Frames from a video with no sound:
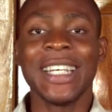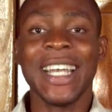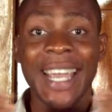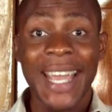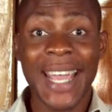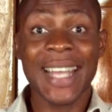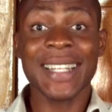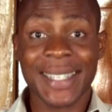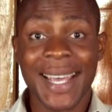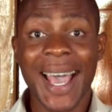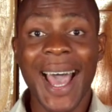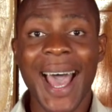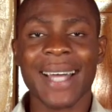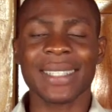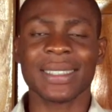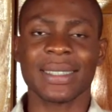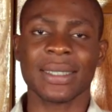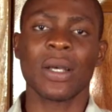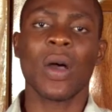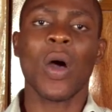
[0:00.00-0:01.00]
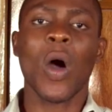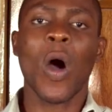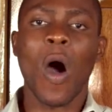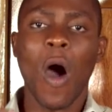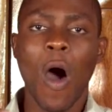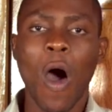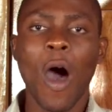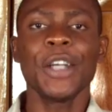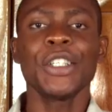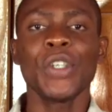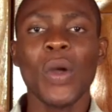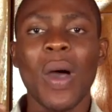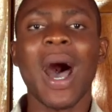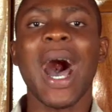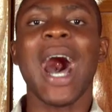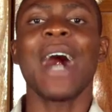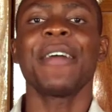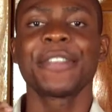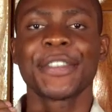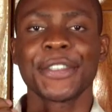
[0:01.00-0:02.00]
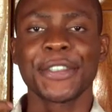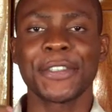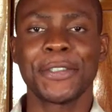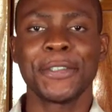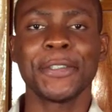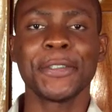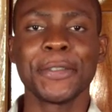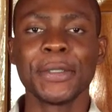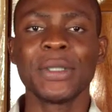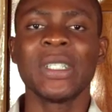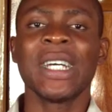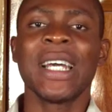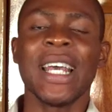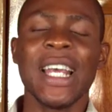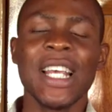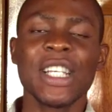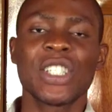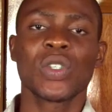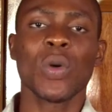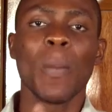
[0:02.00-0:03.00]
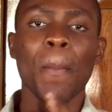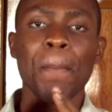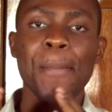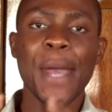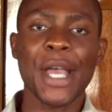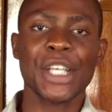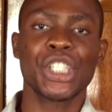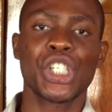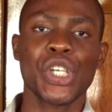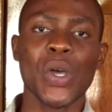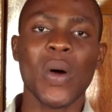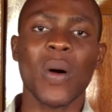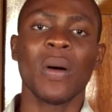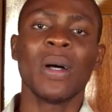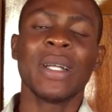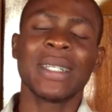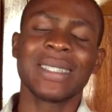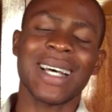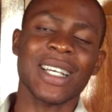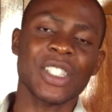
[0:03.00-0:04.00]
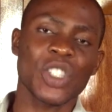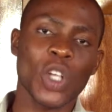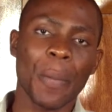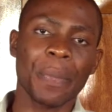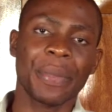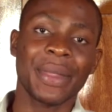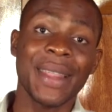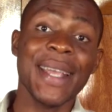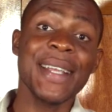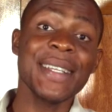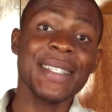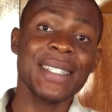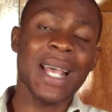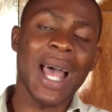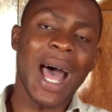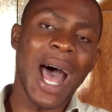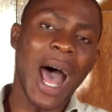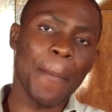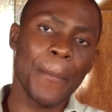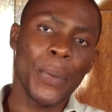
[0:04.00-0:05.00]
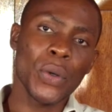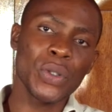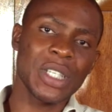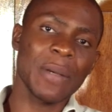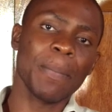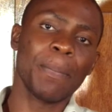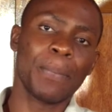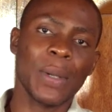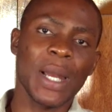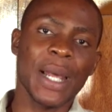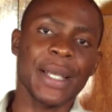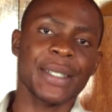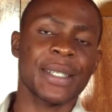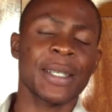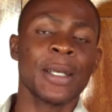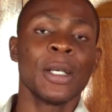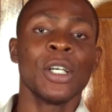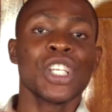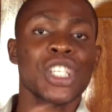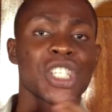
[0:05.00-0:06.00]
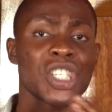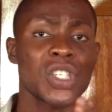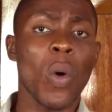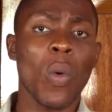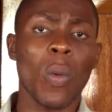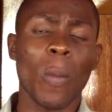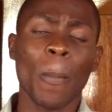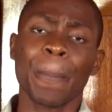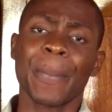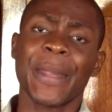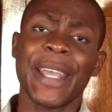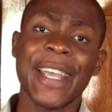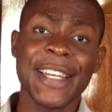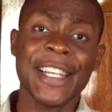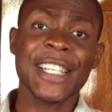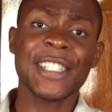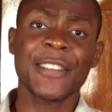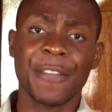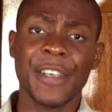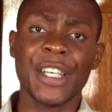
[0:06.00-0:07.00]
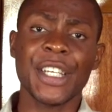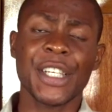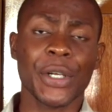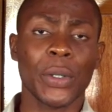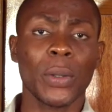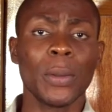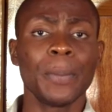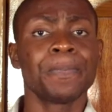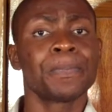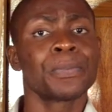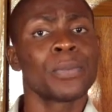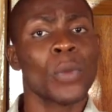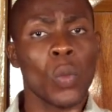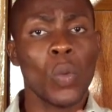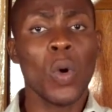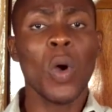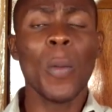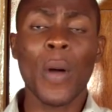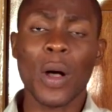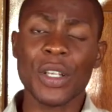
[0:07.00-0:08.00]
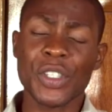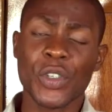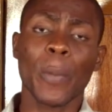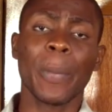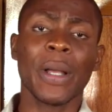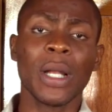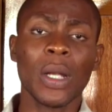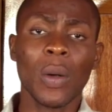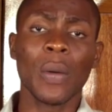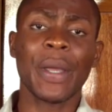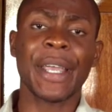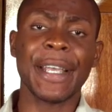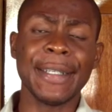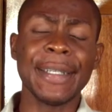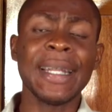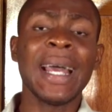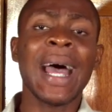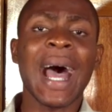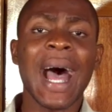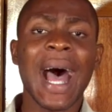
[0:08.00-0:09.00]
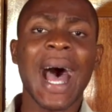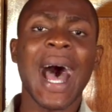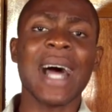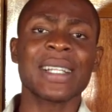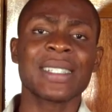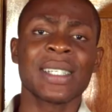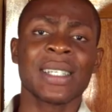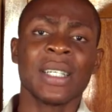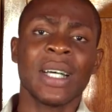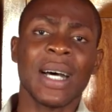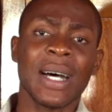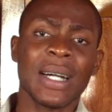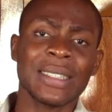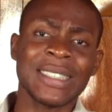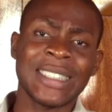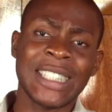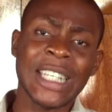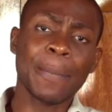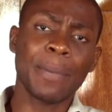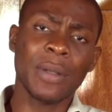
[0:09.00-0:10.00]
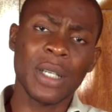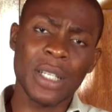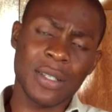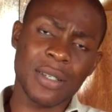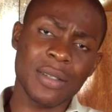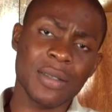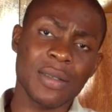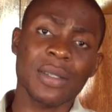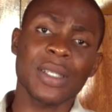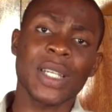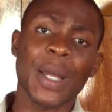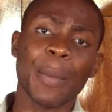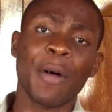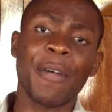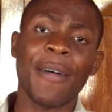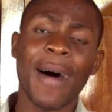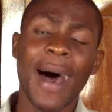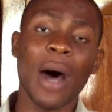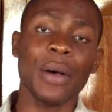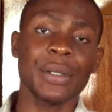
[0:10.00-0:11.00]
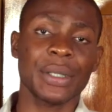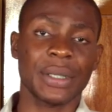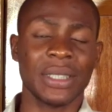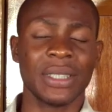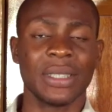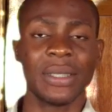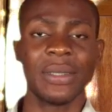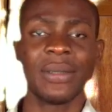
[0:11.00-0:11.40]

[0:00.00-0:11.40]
It can. All you have to do is to make sure that some things are put in place. So in this video, we will also be looking at deep litter system of housing.